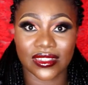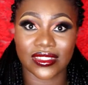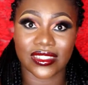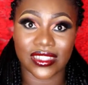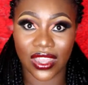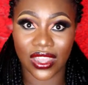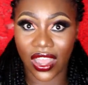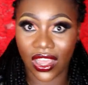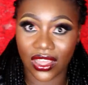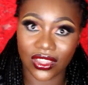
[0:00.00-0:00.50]

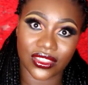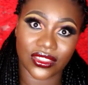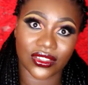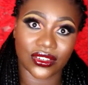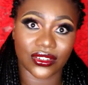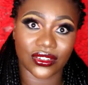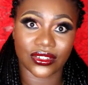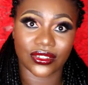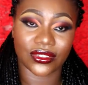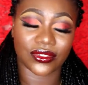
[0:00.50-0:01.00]
the
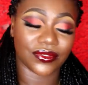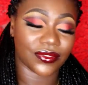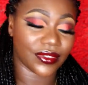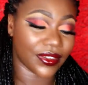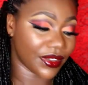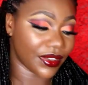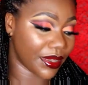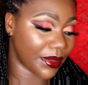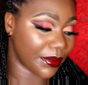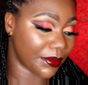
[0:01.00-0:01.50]
other
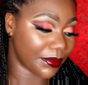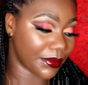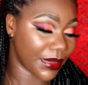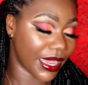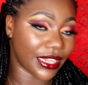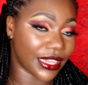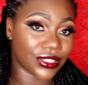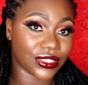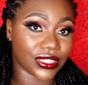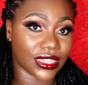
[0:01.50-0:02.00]

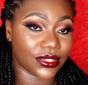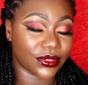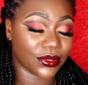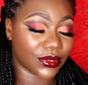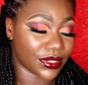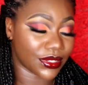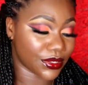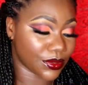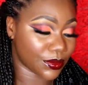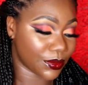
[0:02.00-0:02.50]

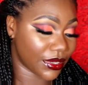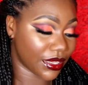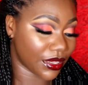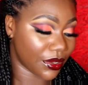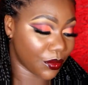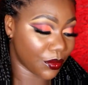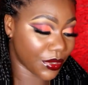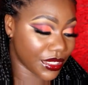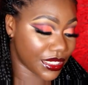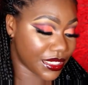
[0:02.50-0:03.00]
eyeshadow as well,
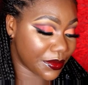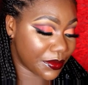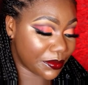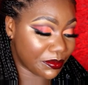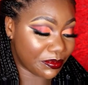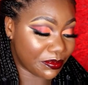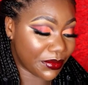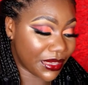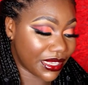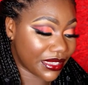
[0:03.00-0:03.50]
which
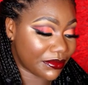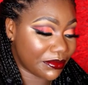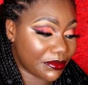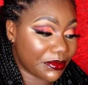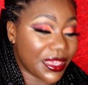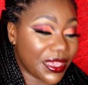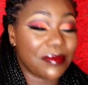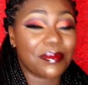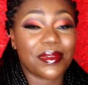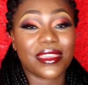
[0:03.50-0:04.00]
made,
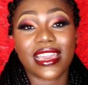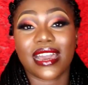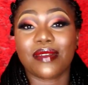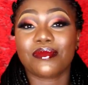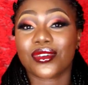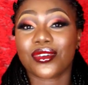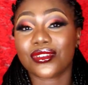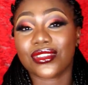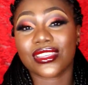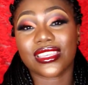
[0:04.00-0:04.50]
maybe
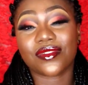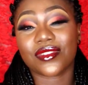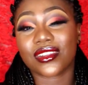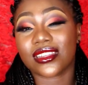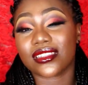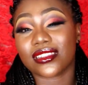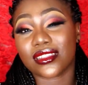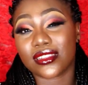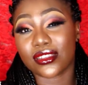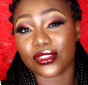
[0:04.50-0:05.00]
I'm gonna give it
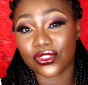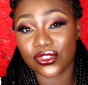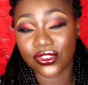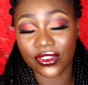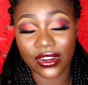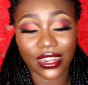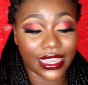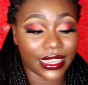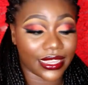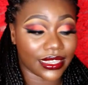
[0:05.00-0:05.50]
another
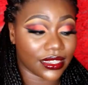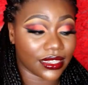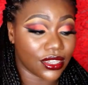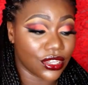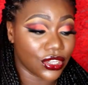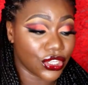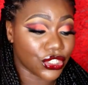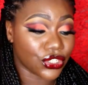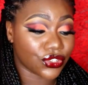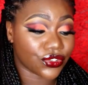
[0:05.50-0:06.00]
try
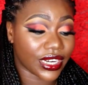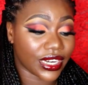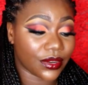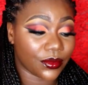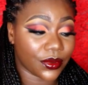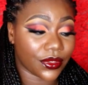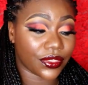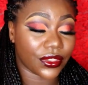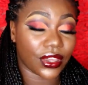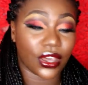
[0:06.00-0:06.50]

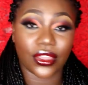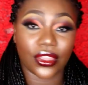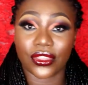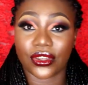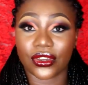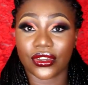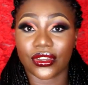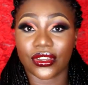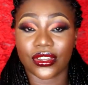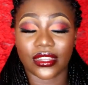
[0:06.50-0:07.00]
with
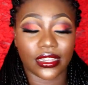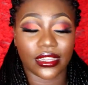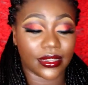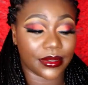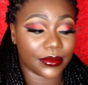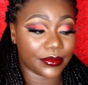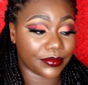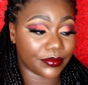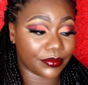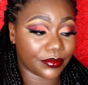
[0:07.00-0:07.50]
other
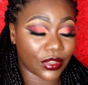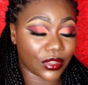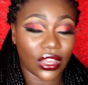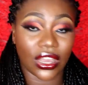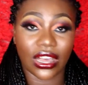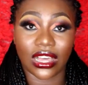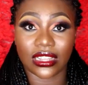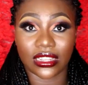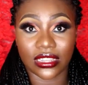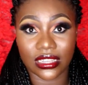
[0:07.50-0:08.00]

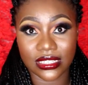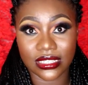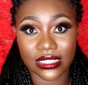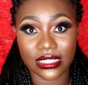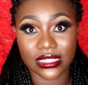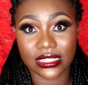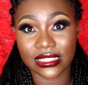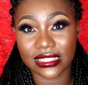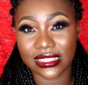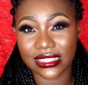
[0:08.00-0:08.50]
colors
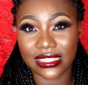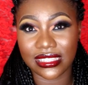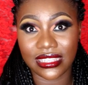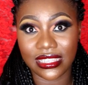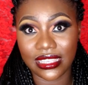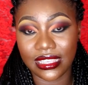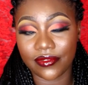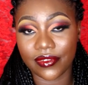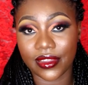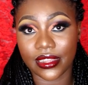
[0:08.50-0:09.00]
and see
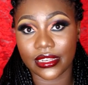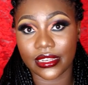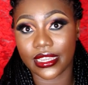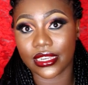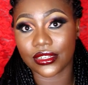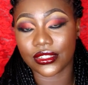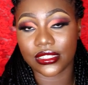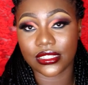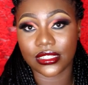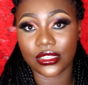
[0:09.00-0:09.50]
if they're
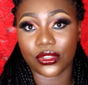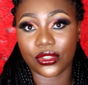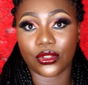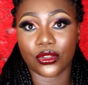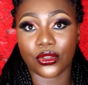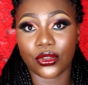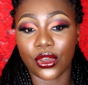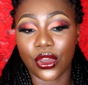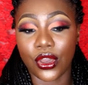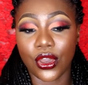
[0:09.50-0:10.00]
actually
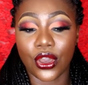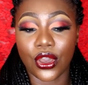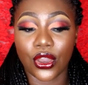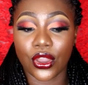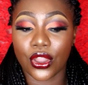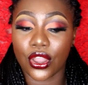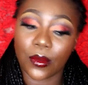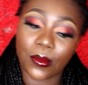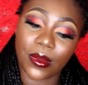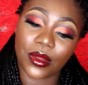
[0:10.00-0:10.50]
gonna
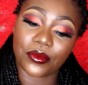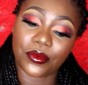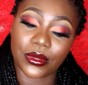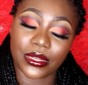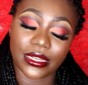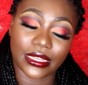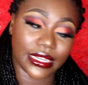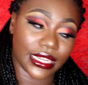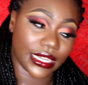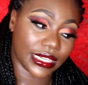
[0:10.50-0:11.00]
come out
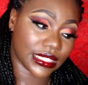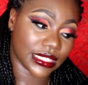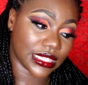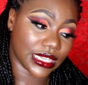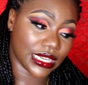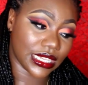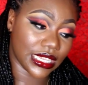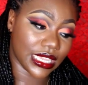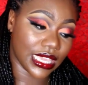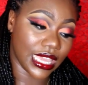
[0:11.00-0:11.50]
really
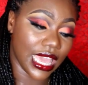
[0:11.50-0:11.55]
nicely.